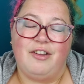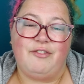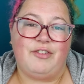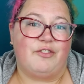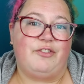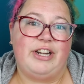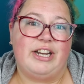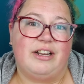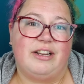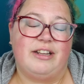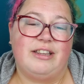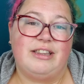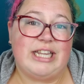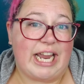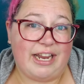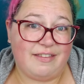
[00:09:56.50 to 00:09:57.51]
feel free to
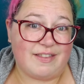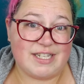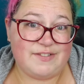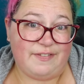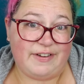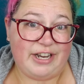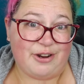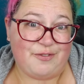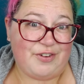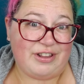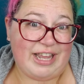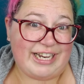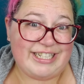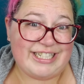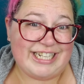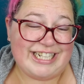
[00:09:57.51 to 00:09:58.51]
like this video if you
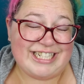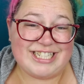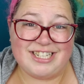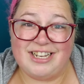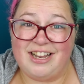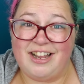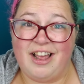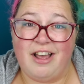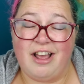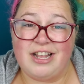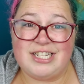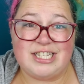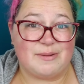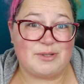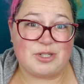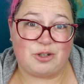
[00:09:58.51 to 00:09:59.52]
liked it.
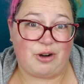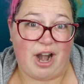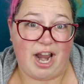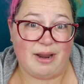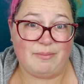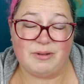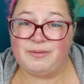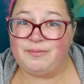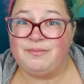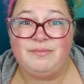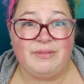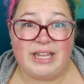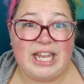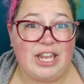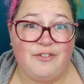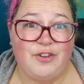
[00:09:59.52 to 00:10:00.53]
Subscribe
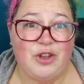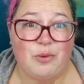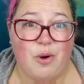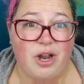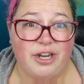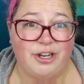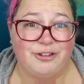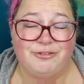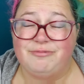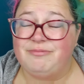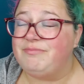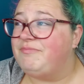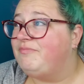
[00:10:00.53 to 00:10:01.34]
if you want to